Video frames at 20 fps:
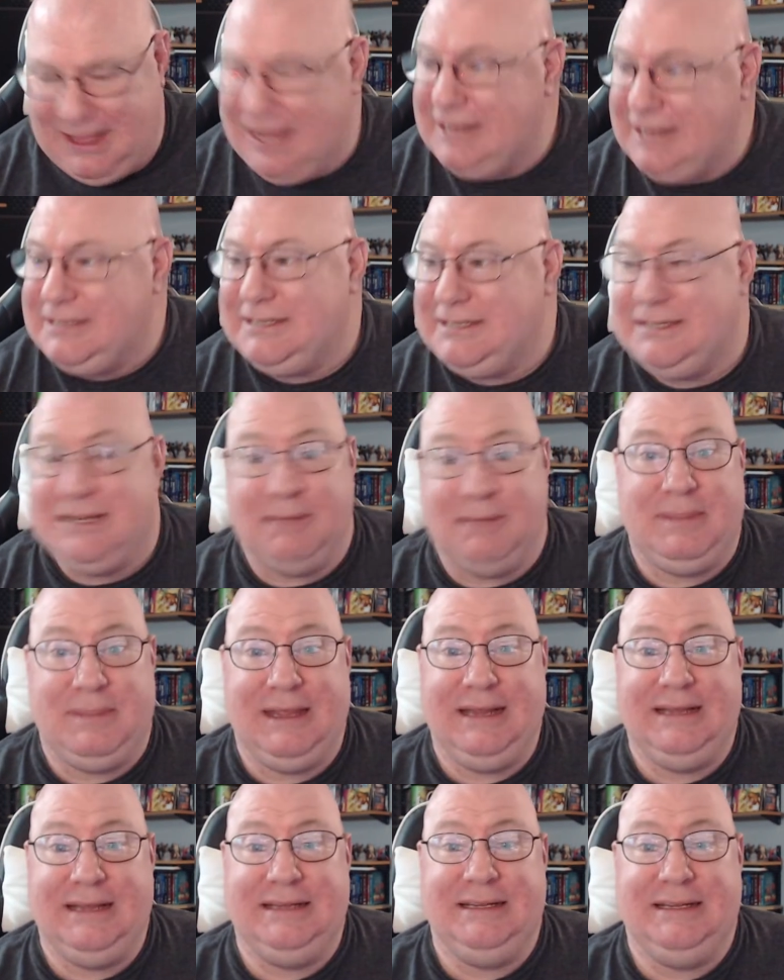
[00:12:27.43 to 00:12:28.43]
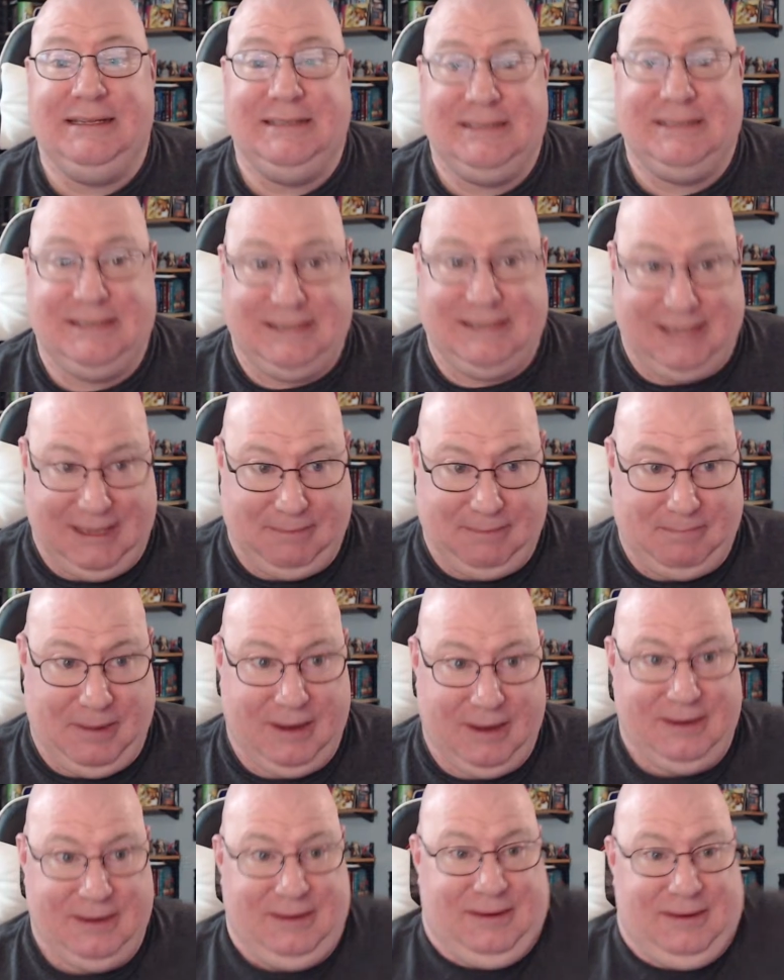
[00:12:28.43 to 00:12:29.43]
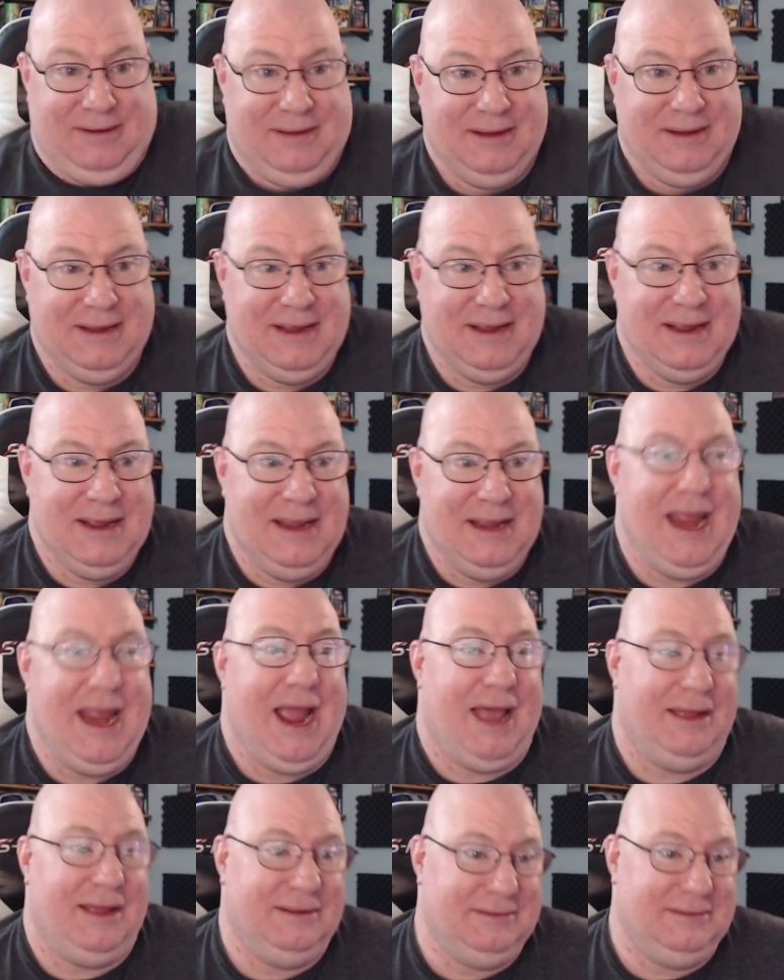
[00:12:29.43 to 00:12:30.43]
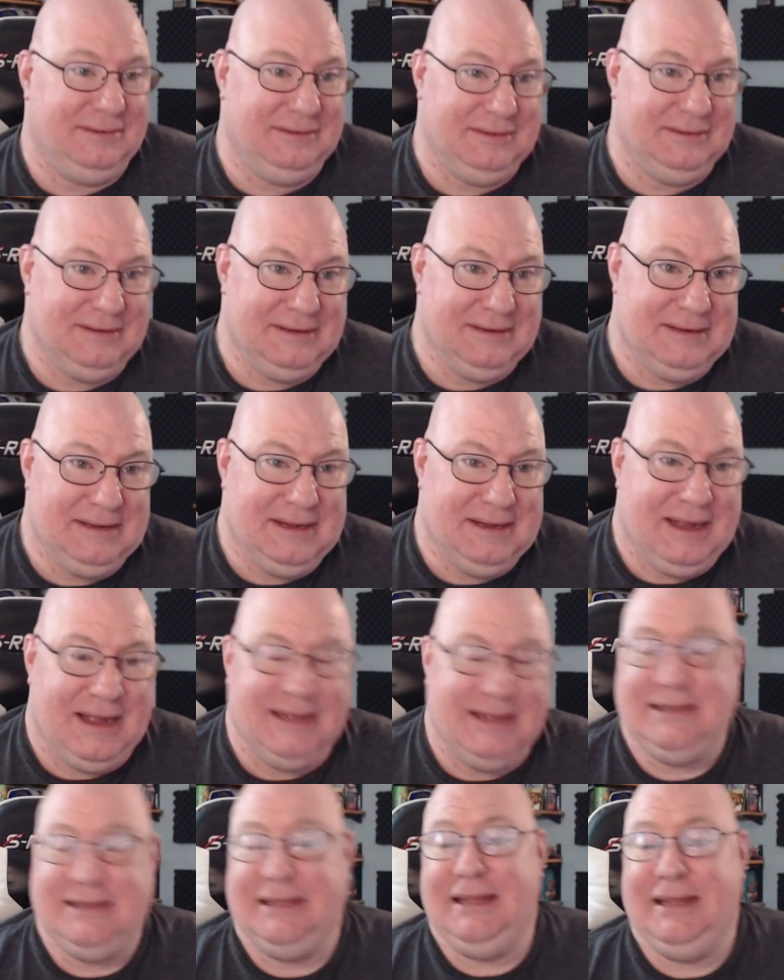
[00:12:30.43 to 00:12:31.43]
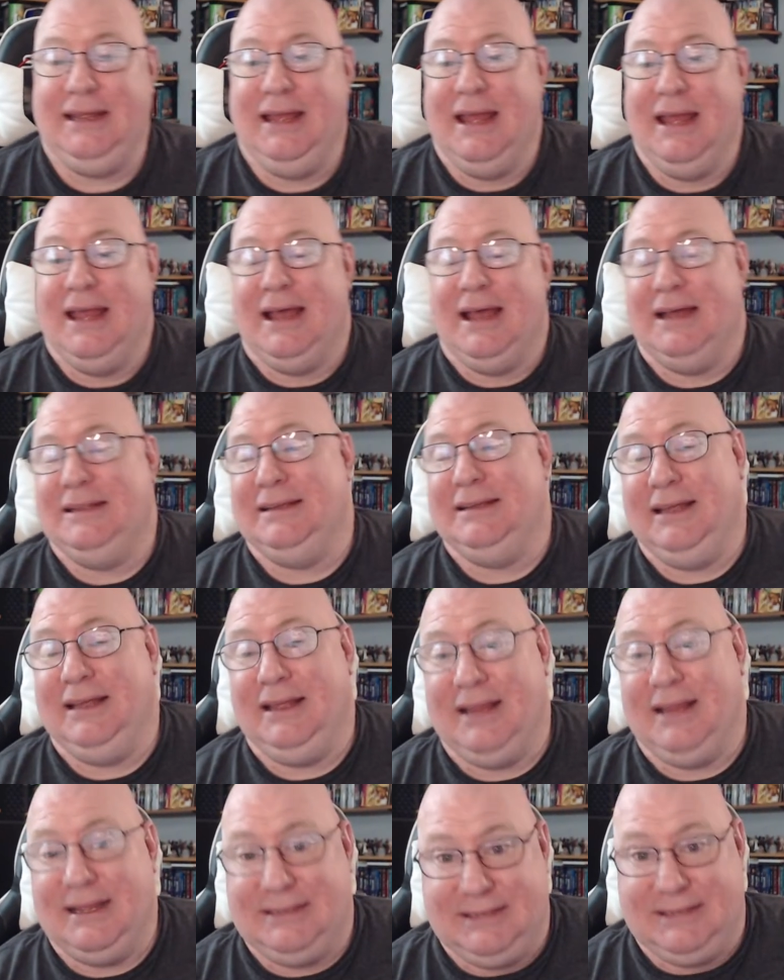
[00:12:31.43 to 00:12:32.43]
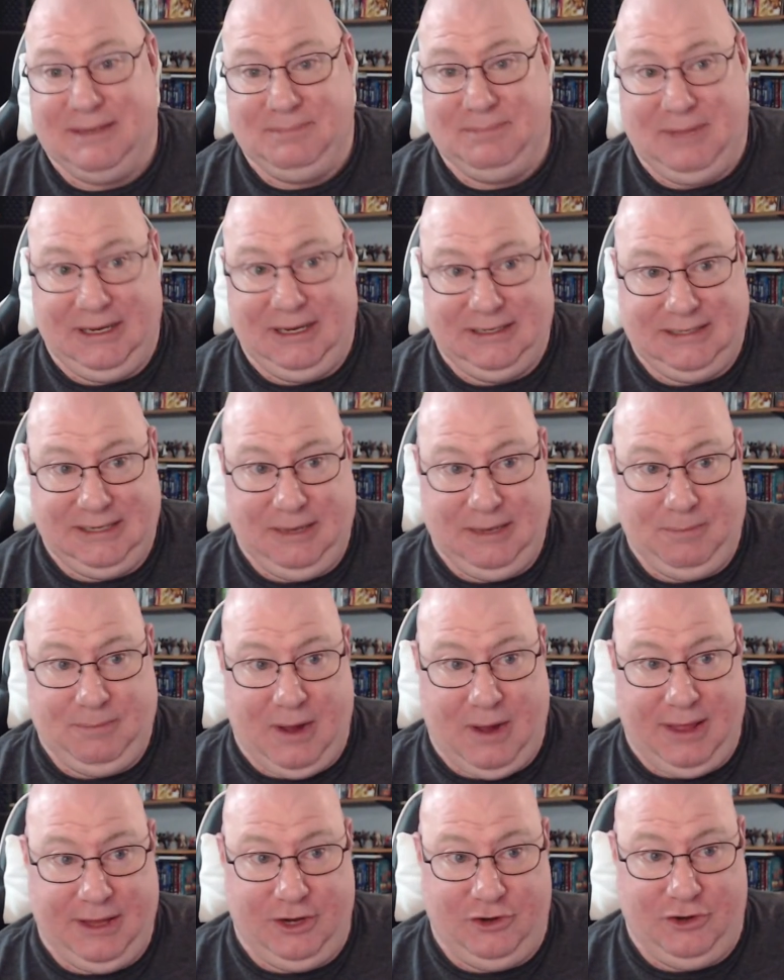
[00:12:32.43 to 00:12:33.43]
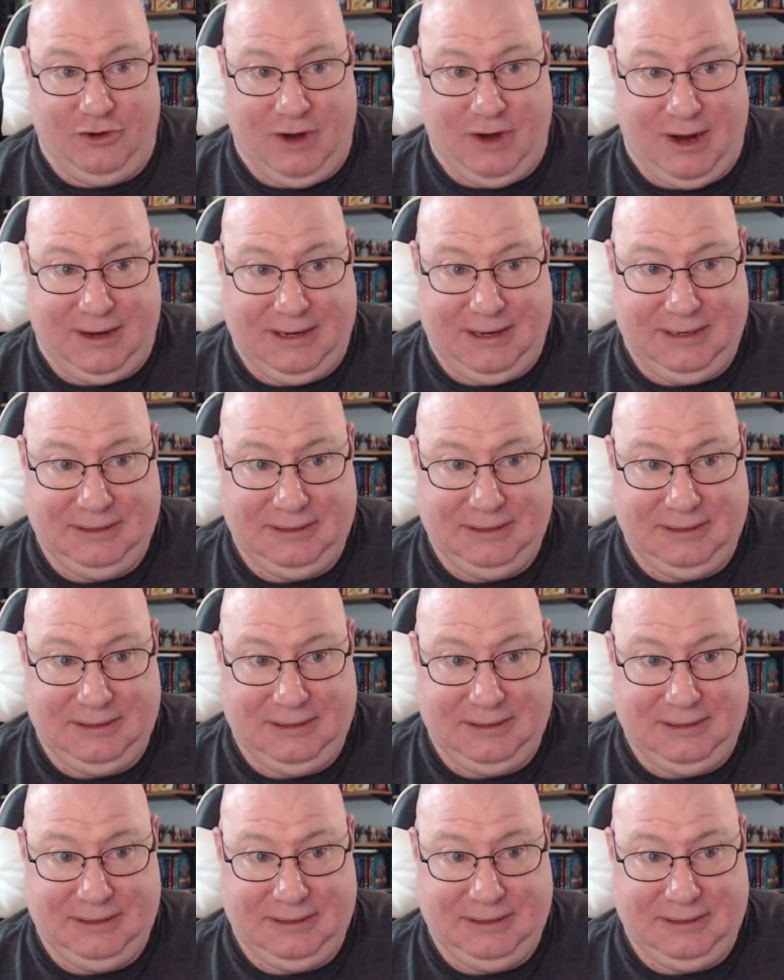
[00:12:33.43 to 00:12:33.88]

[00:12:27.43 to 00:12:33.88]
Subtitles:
tequila and ketamine, if I remember correctly. Yeah. Until he lets something slip while they're drunk.